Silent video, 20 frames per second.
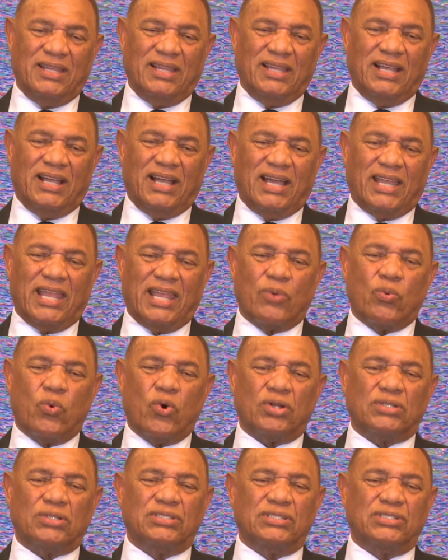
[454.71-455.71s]
and I
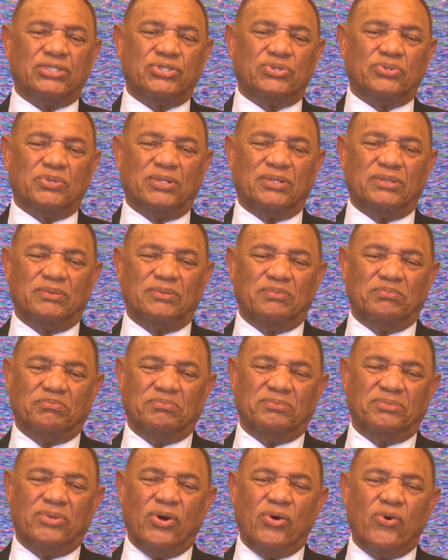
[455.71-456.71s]
walked into a
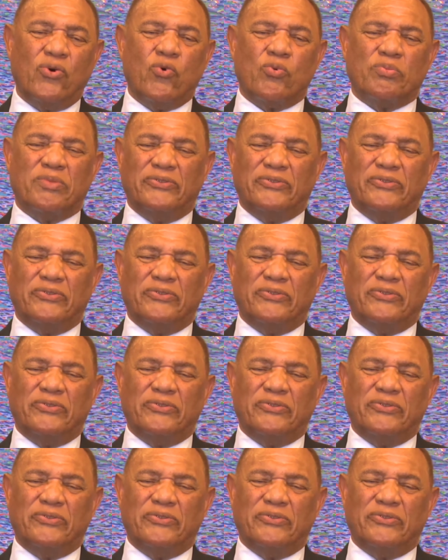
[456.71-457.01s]
home,